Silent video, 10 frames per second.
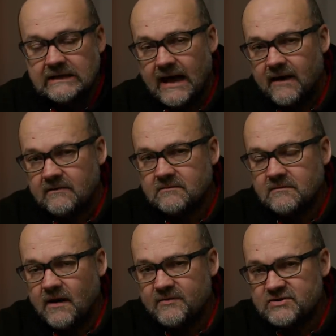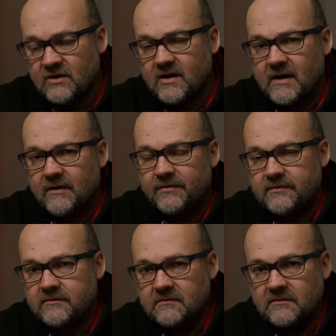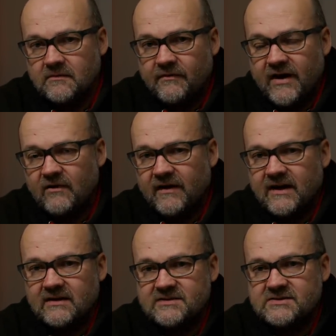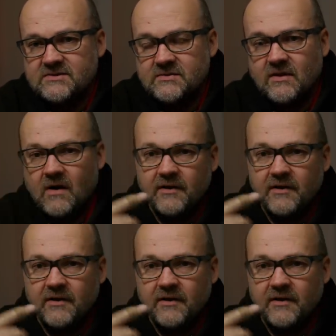Yeah, I was talking about renovating the studio.